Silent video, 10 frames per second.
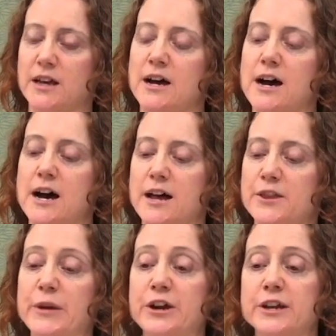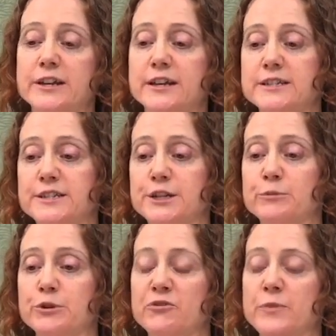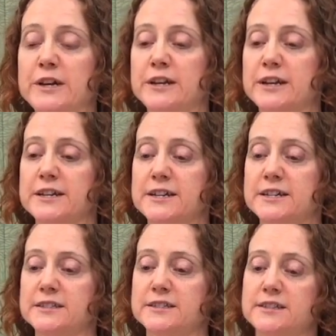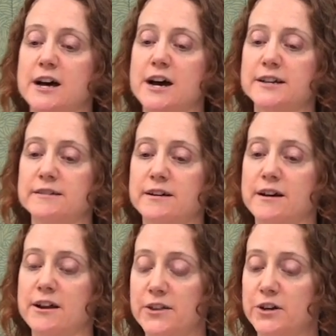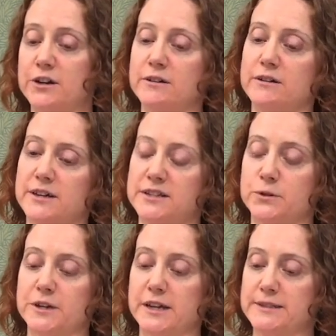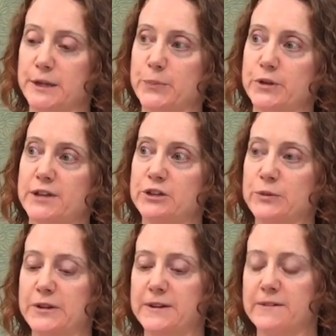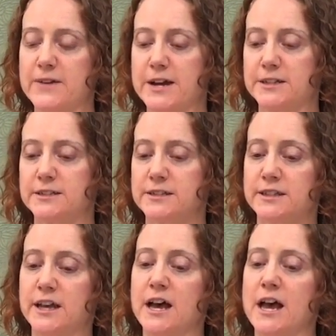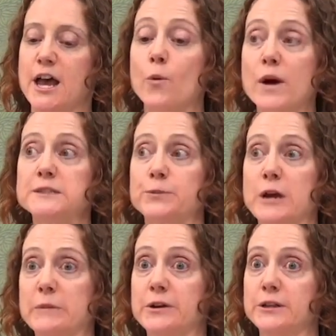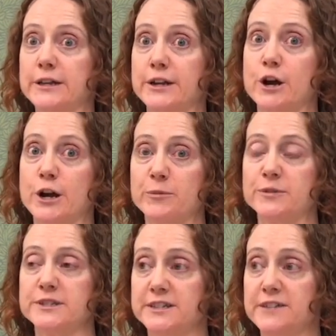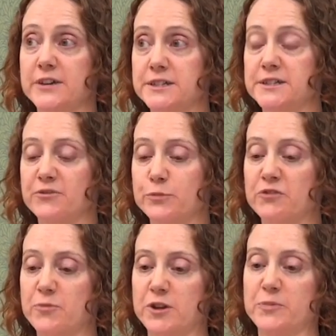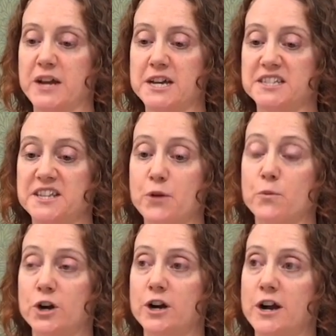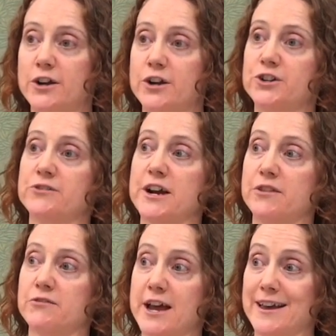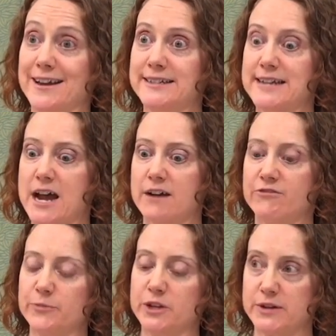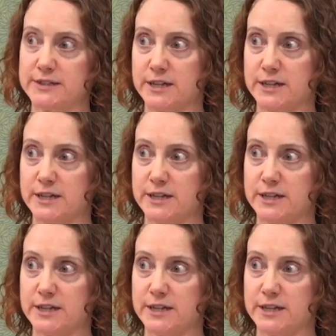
The American Indian movement is another historic example of community defense. It was primarily an armed defensive movement because they were under direct threat and attack from the U.S.